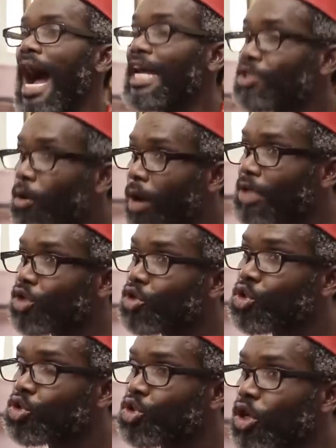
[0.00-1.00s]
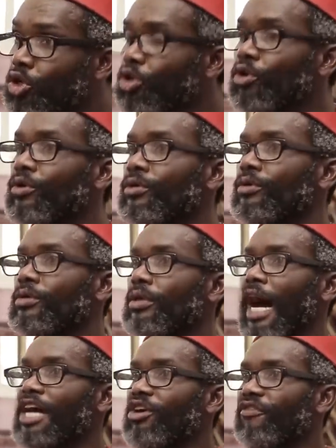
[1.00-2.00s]
I know what to do to you
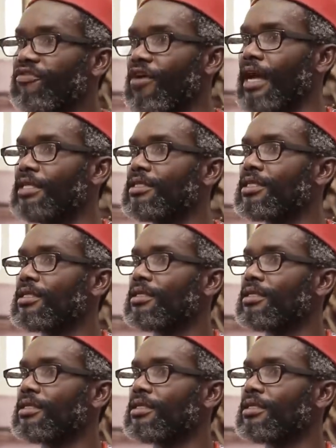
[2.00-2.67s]
and your friend.